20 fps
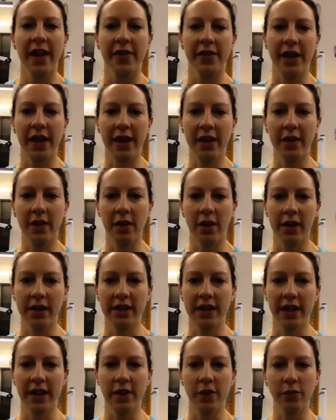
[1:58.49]
Then I
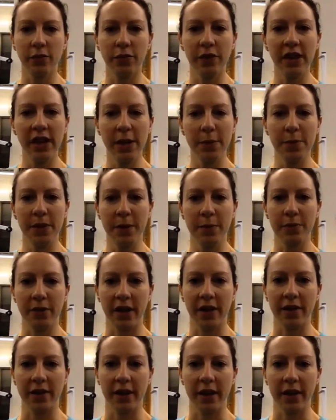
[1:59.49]
take a really big
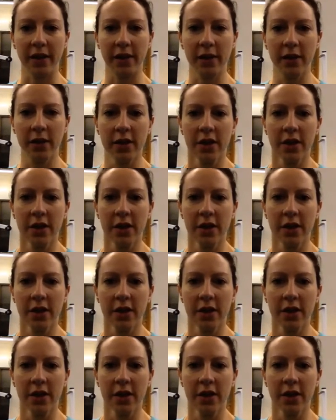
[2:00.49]
breath in,